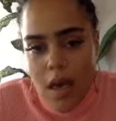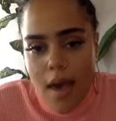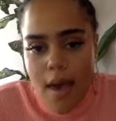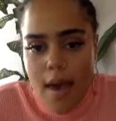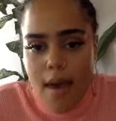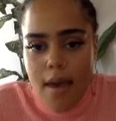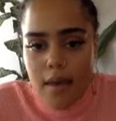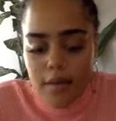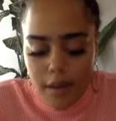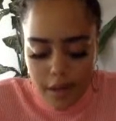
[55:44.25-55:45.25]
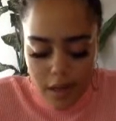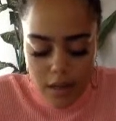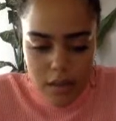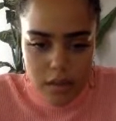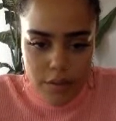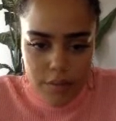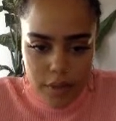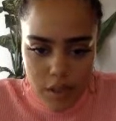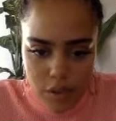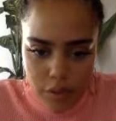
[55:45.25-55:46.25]
And they're an excellent
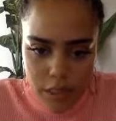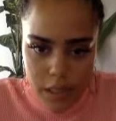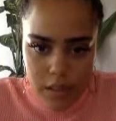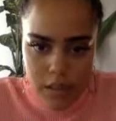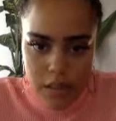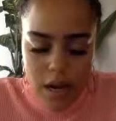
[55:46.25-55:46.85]
resource.